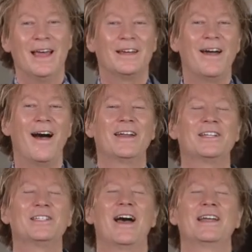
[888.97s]
God
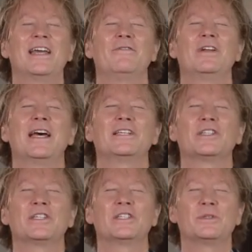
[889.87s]
has not given us
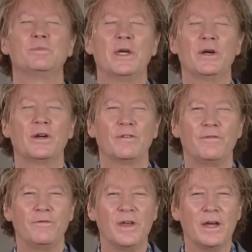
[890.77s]
a spirit of
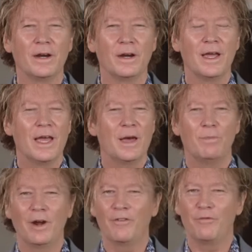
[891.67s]
fear,
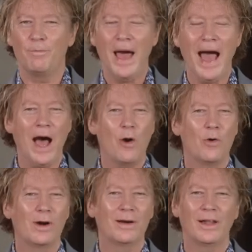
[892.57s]
but of
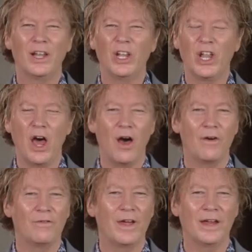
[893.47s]
power,
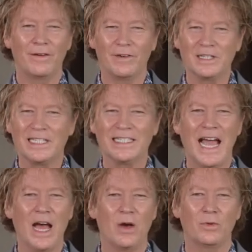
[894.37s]
love, and of a
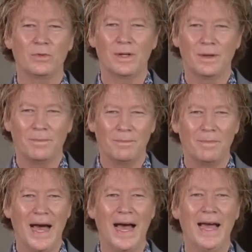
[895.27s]
sound
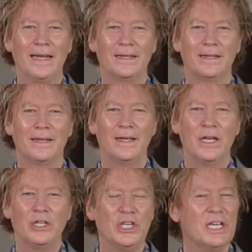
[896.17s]
mind.
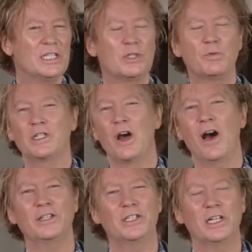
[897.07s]
Jesus was
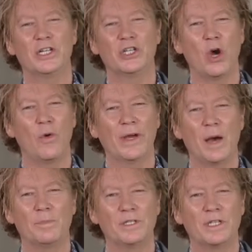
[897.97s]
constantly showing
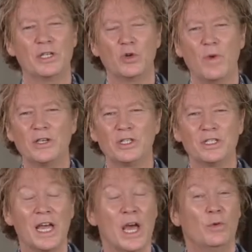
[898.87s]
up in
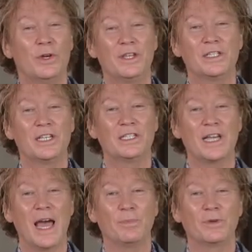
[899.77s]
situations with his
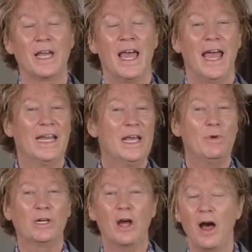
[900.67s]
disciples, and he
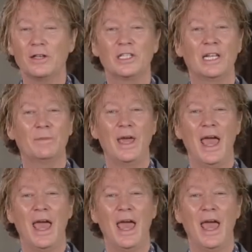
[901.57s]
would constantly be